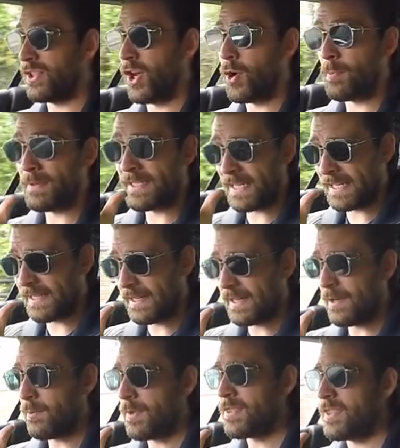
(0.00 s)
note,
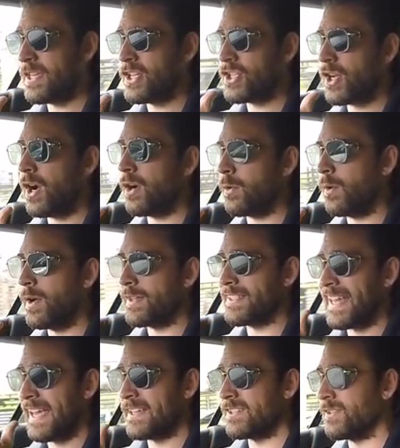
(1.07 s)
particularly with the Sharkworks
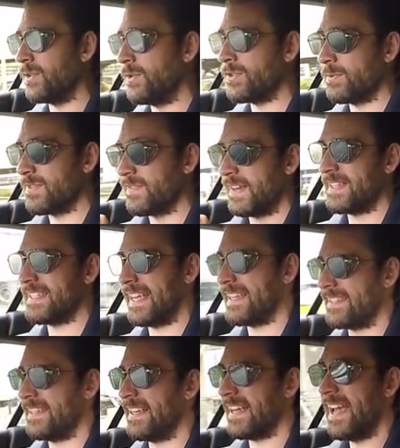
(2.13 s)
exhaust, was fantastic.